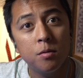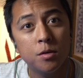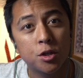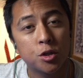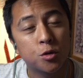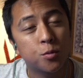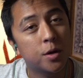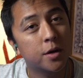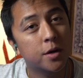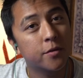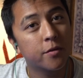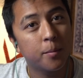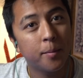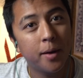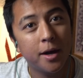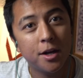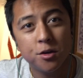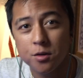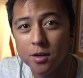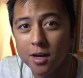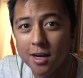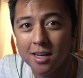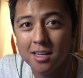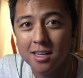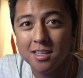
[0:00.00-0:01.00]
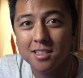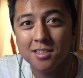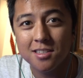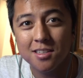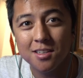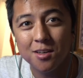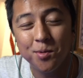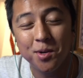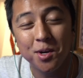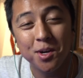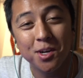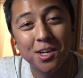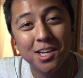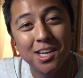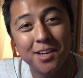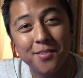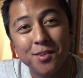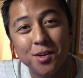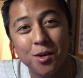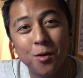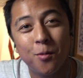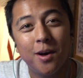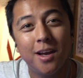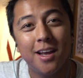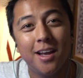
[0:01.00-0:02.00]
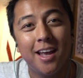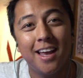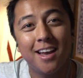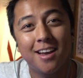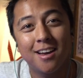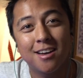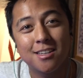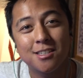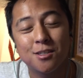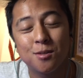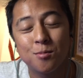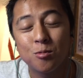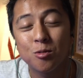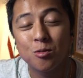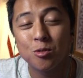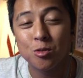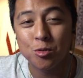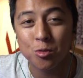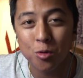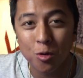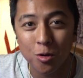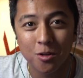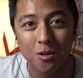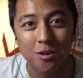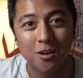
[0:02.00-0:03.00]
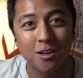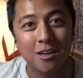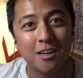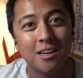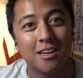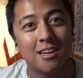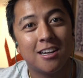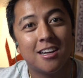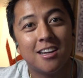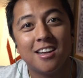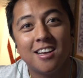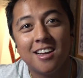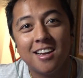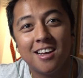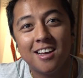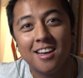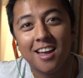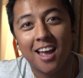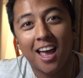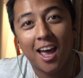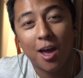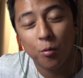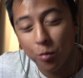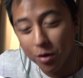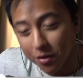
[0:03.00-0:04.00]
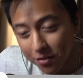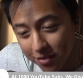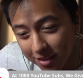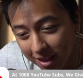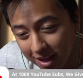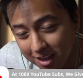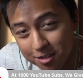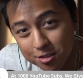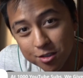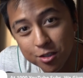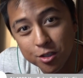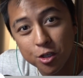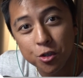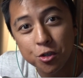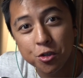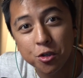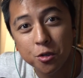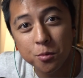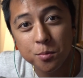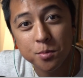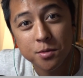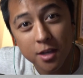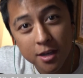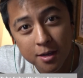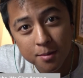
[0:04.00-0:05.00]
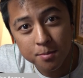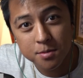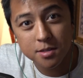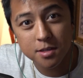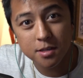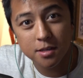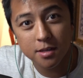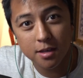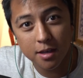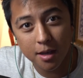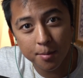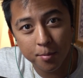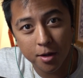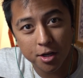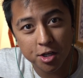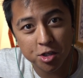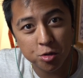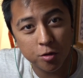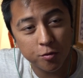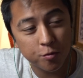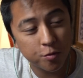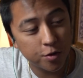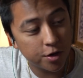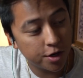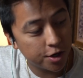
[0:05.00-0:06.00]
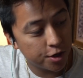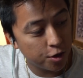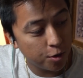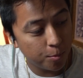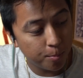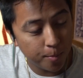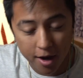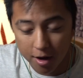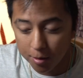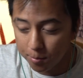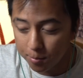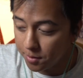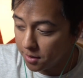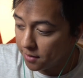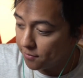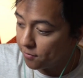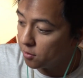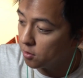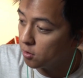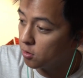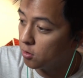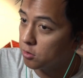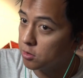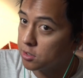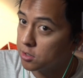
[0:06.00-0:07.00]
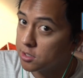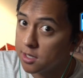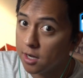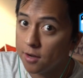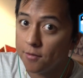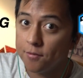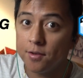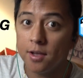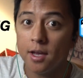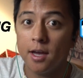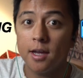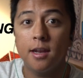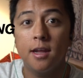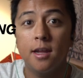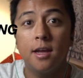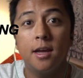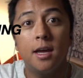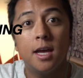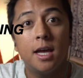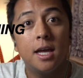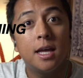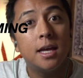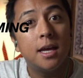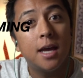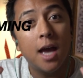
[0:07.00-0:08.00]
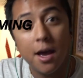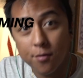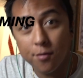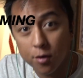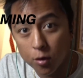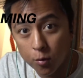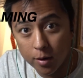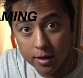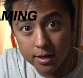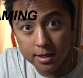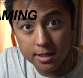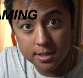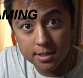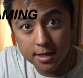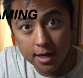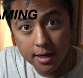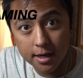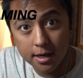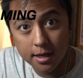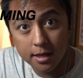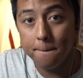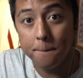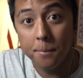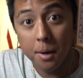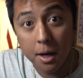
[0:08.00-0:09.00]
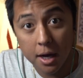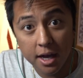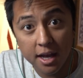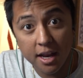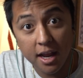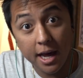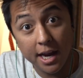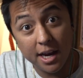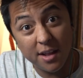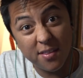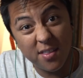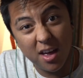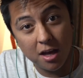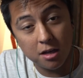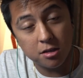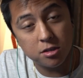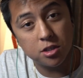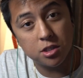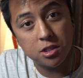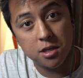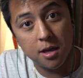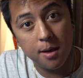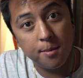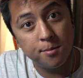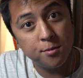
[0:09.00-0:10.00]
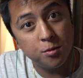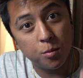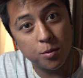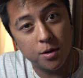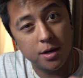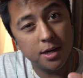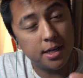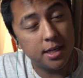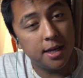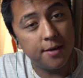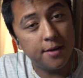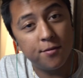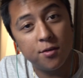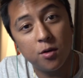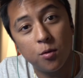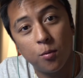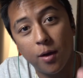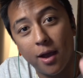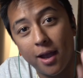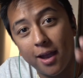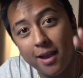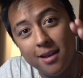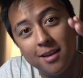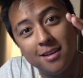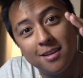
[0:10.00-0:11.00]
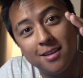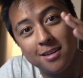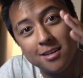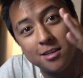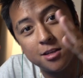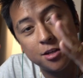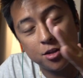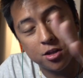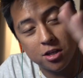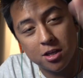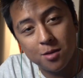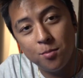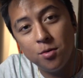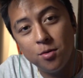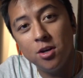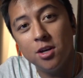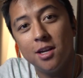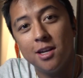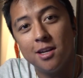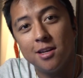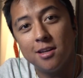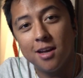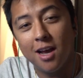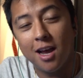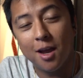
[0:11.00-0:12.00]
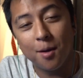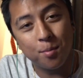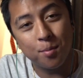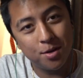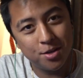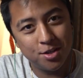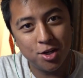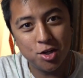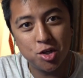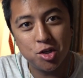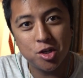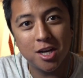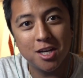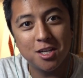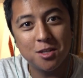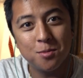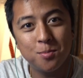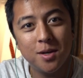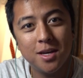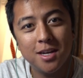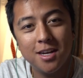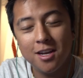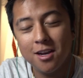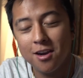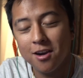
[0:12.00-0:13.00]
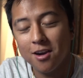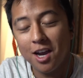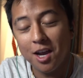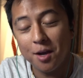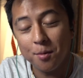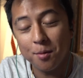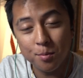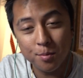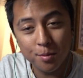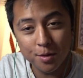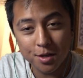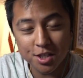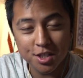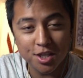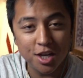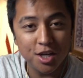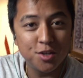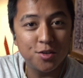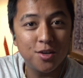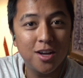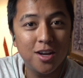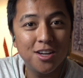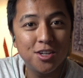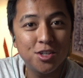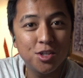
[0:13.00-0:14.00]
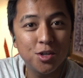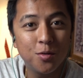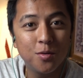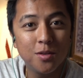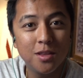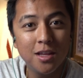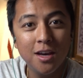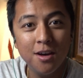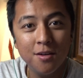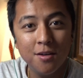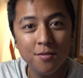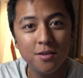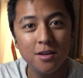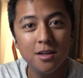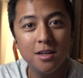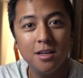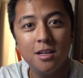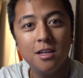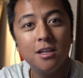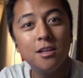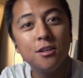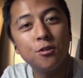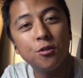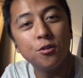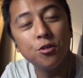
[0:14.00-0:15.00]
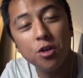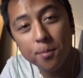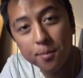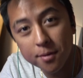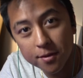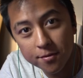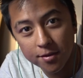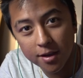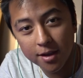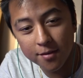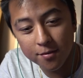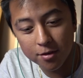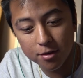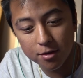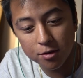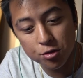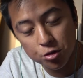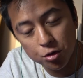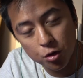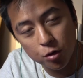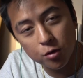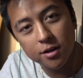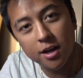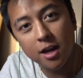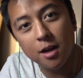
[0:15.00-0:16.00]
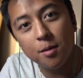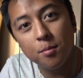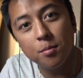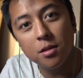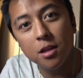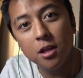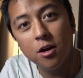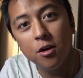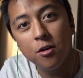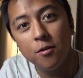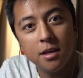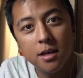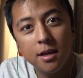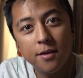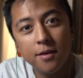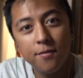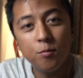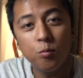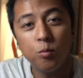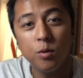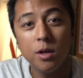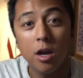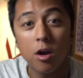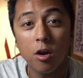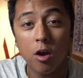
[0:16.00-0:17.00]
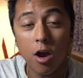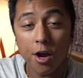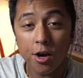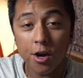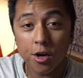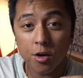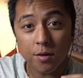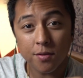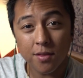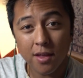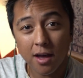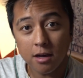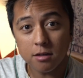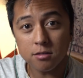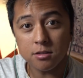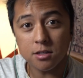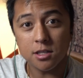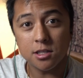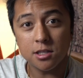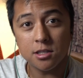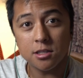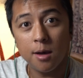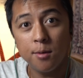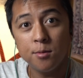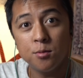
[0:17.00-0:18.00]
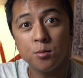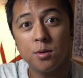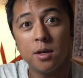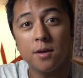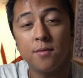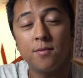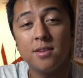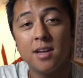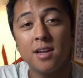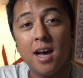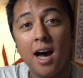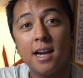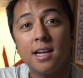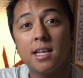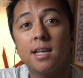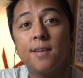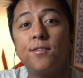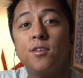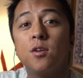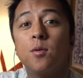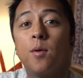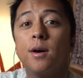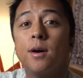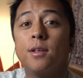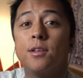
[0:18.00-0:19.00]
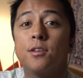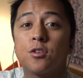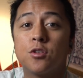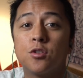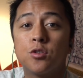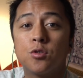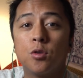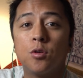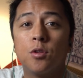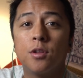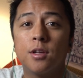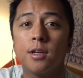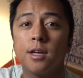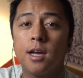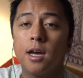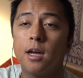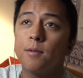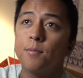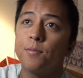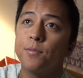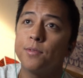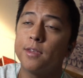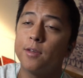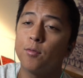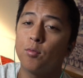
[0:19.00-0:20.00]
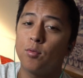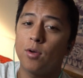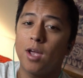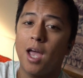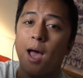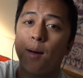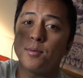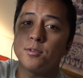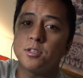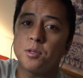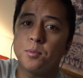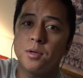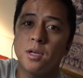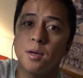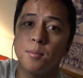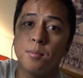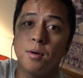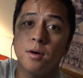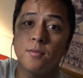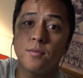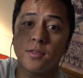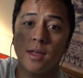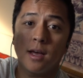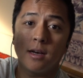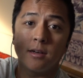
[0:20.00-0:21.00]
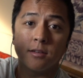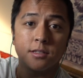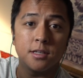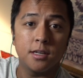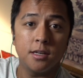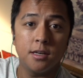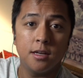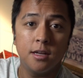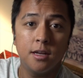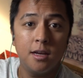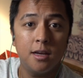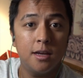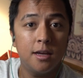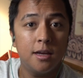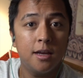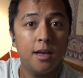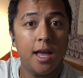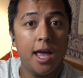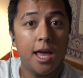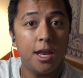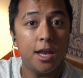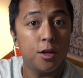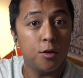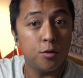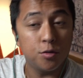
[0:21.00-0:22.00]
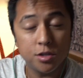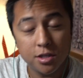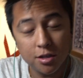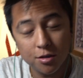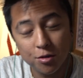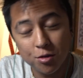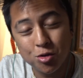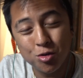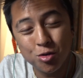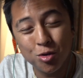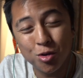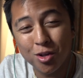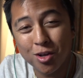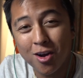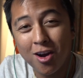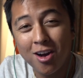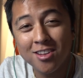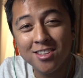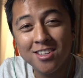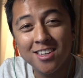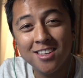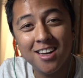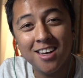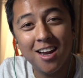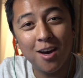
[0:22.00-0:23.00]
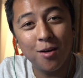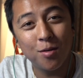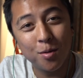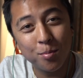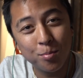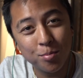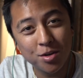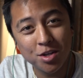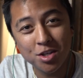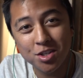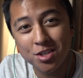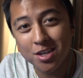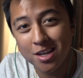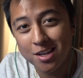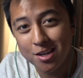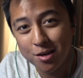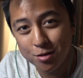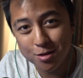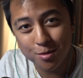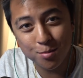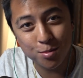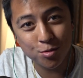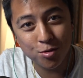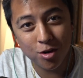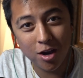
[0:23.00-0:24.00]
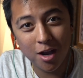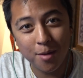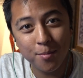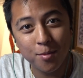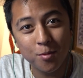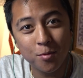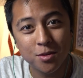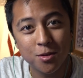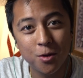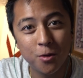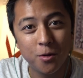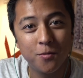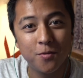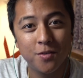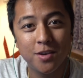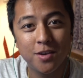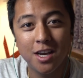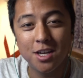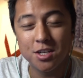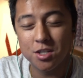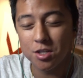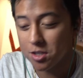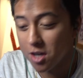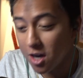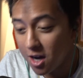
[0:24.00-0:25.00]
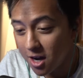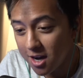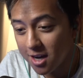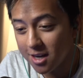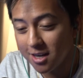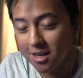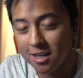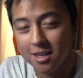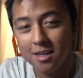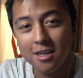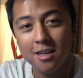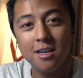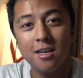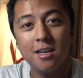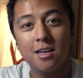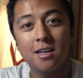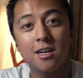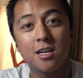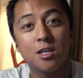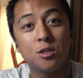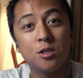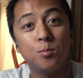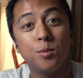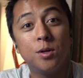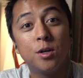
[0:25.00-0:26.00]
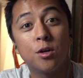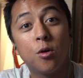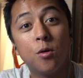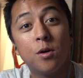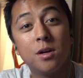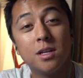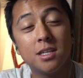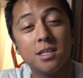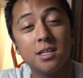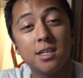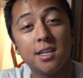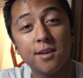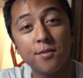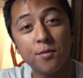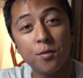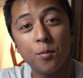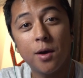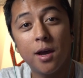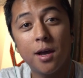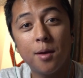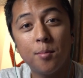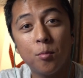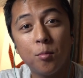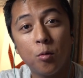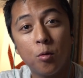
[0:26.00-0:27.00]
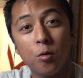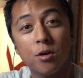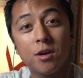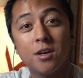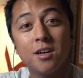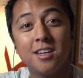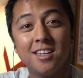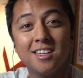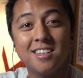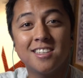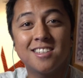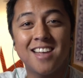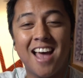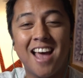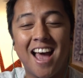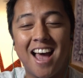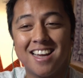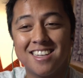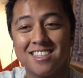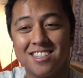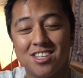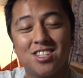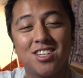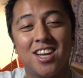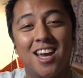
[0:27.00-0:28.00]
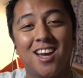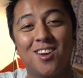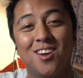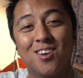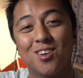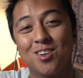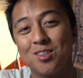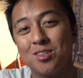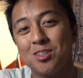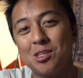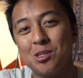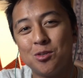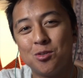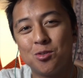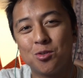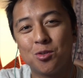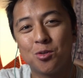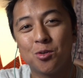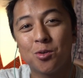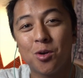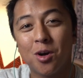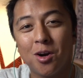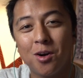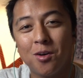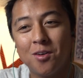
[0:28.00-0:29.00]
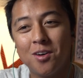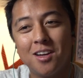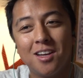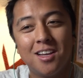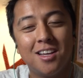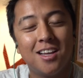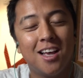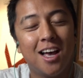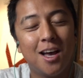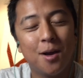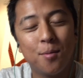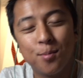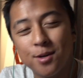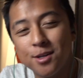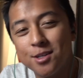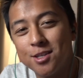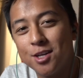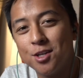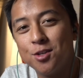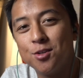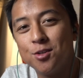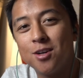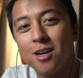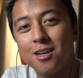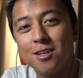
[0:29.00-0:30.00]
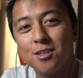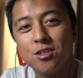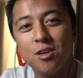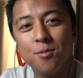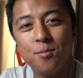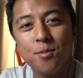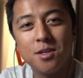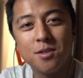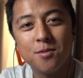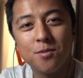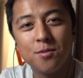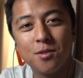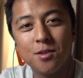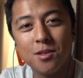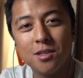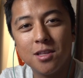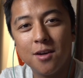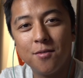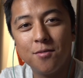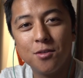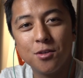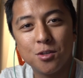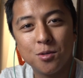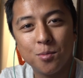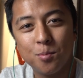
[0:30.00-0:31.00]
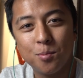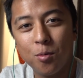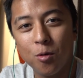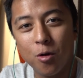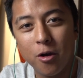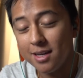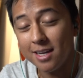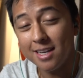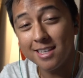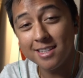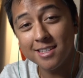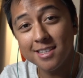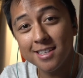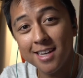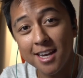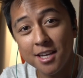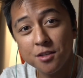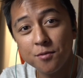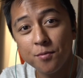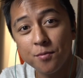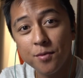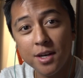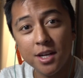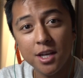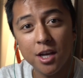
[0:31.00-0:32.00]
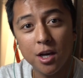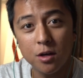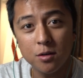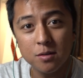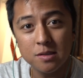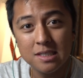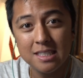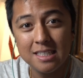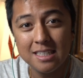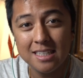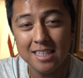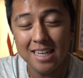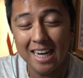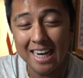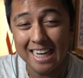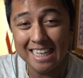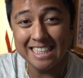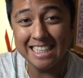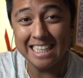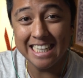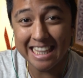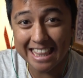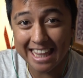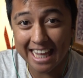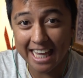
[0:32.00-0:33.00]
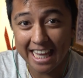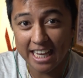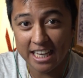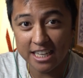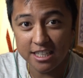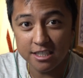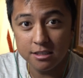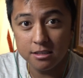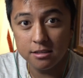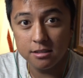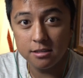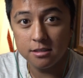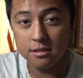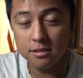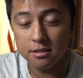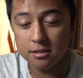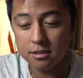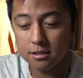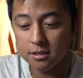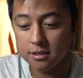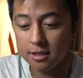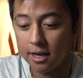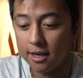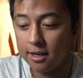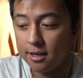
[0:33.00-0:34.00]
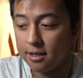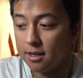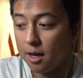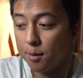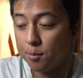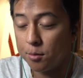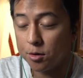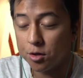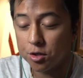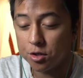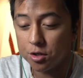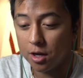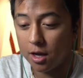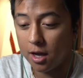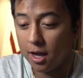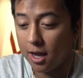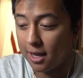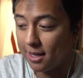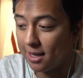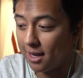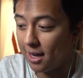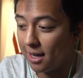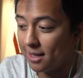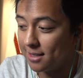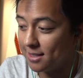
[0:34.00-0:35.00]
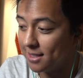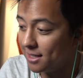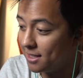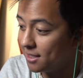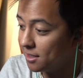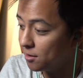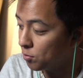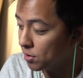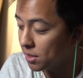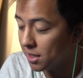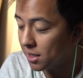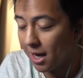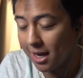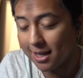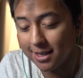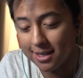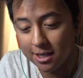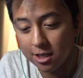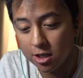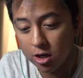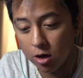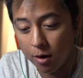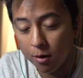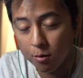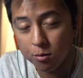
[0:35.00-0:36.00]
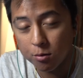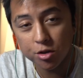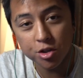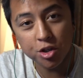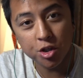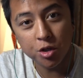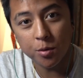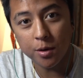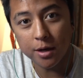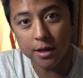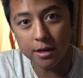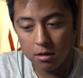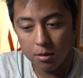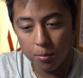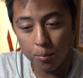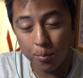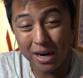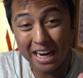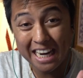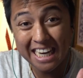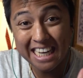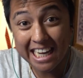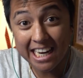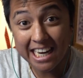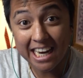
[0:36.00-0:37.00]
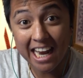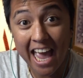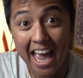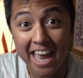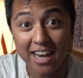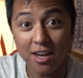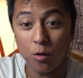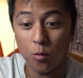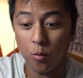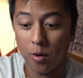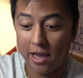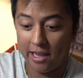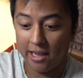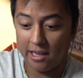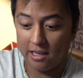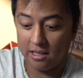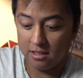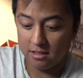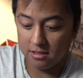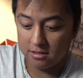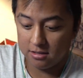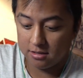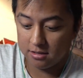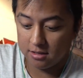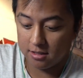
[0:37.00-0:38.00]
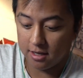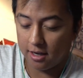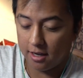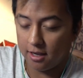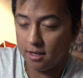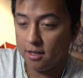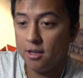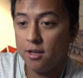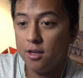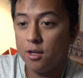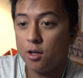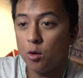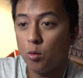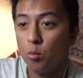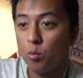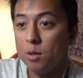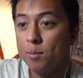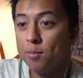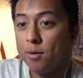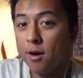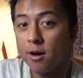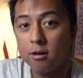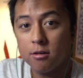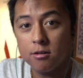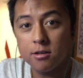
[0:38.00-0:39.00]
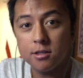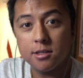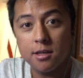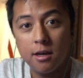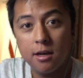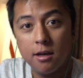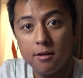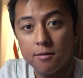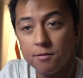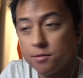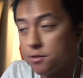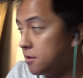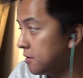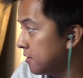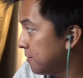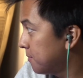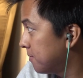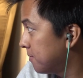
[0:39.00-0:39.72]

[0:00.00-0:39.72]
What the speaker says: just want to remind you guys, we are giving away a custom controller at 1,000 YouTube subs. I'm not sure if we're going to go Battle Beaver or Scuf yet. Haven't quite decided, but at 1,000 subs, we're going to give it away to the community. I appreciate you guys being here. I appreciate you guys showing love. So do me a favor, scroll down below. If we are under 1,000 subs, we have not given away this controller yet. If we happen to be above 1,000, and you still enjoy the content, I would appreciate you subscribing with notifications on, because we are going to give away more goodies as the channel continues to grow. I appreciate you guys so much for the love and support. In today's video, I did a thing. Okay, I didn't know I would do it, but I did it anyway. Okay, we bought ourselves